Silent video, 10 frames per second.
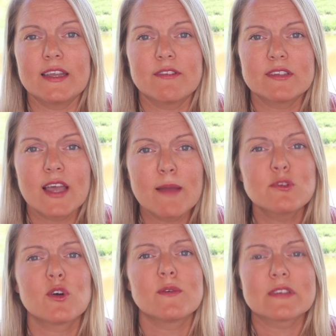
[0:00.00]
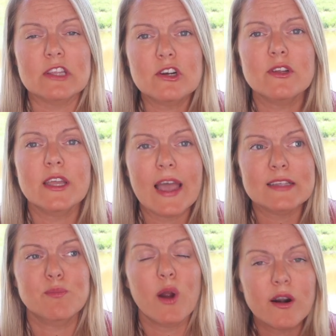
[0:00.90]
given time. So I was literally,
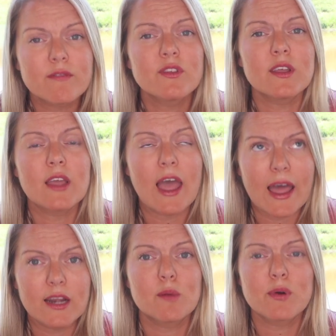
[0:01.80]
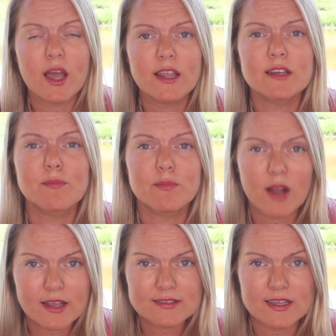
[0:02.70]
as part of the adding a product
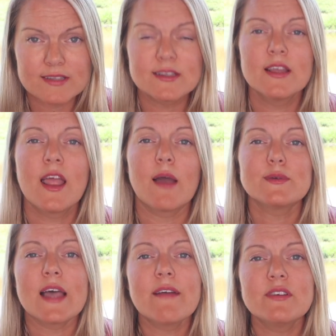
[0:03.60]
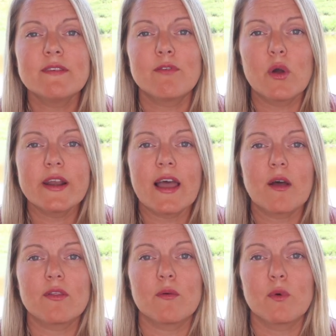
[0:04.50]
process, I was having to void out the